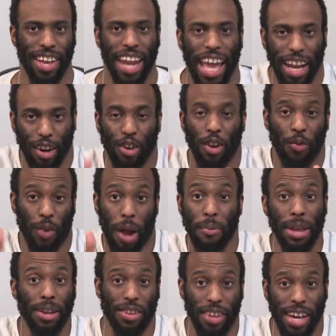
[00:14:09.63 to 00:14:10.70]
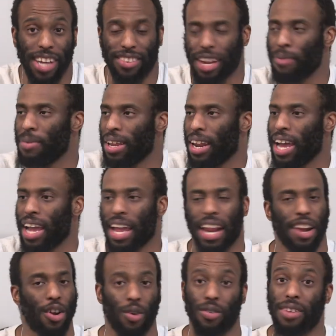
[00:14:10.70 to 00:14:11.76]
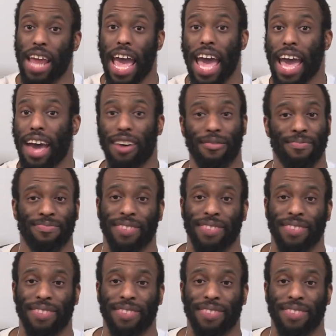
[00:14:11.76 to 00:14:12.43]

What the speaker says: Like, when I mean touch, I mean like no dap,